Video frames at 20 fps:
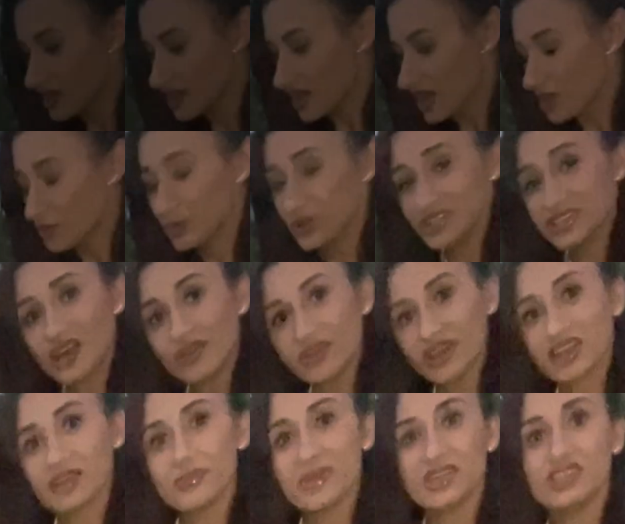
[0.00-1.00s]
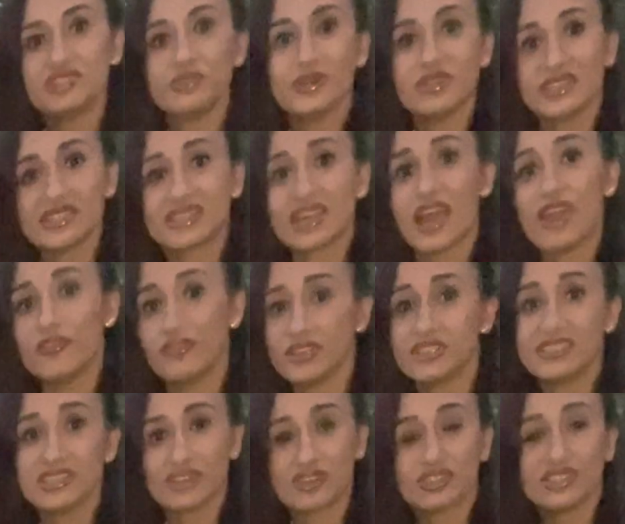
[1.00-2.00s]
I would not recommend doing this every
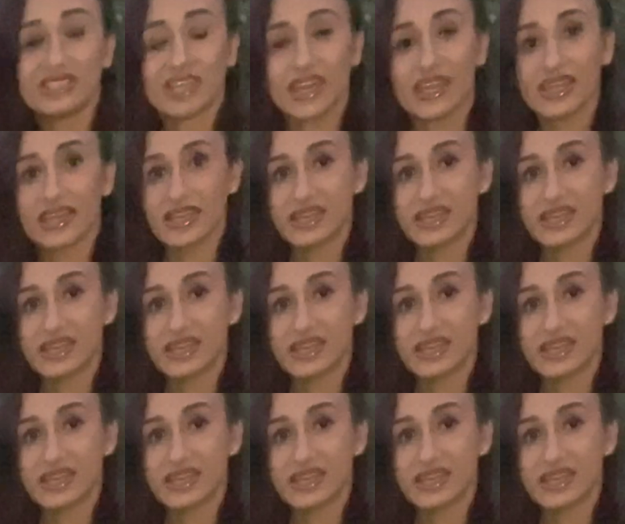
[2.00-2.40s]
single day.